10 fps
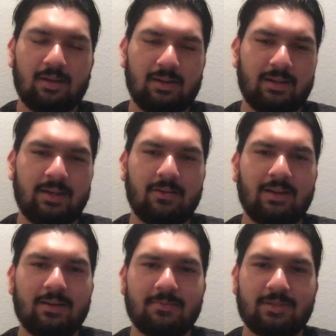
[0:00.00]
Here I
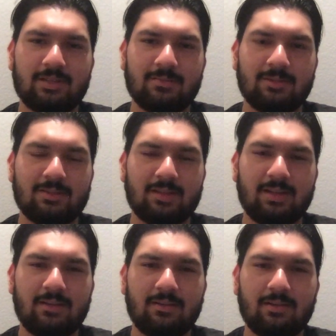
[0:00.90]
am 6 months
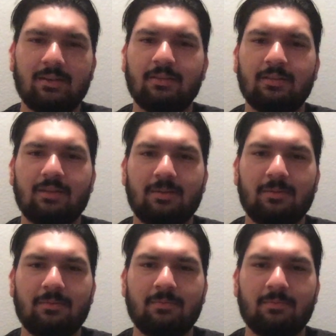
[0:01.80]
later, and I'm
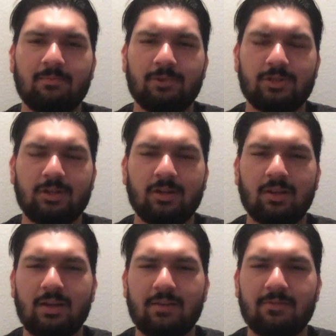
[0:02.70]
stronger
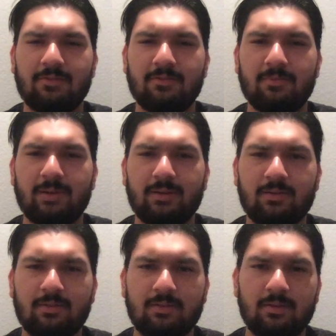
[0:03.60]
than I've ever been.
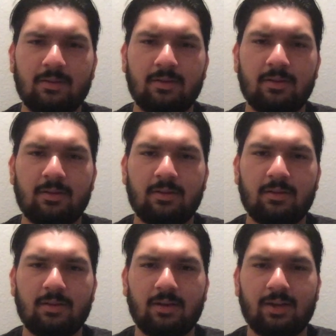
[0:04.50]

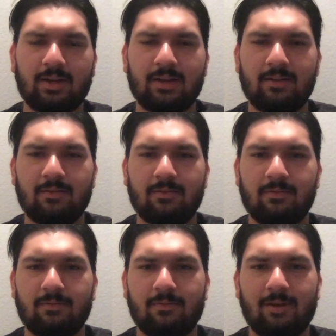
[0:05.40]
I can
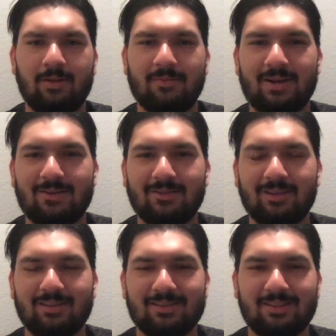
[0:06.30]
run a mile
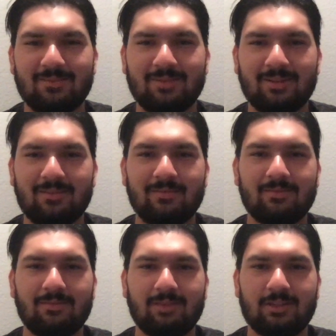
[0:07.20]
nonstop now,
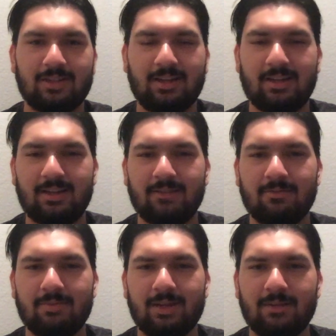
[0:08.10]
which I had never
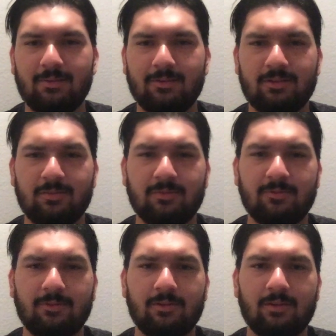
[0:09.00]
been able to do
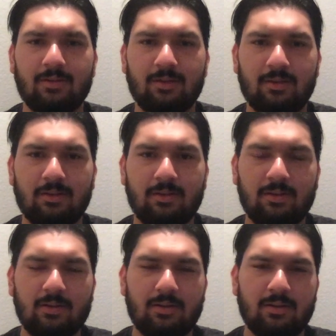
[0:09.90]
before.
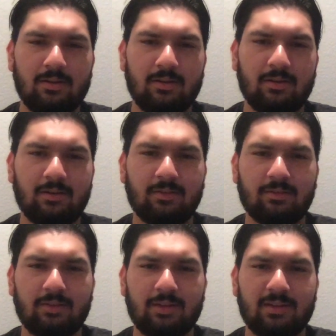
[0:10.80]

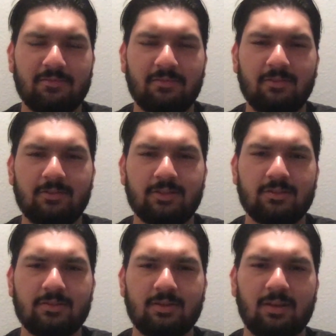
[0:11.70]
And I feel
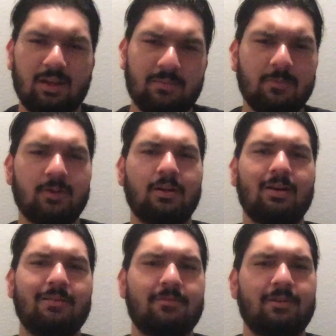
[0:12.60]
just a lot more
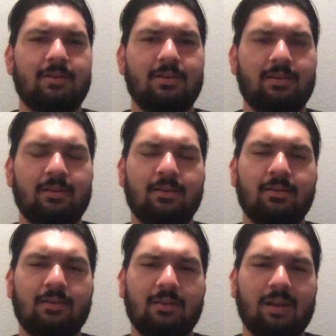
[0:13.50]
confident and
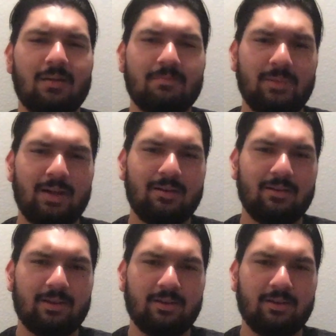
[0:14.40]
a lot better,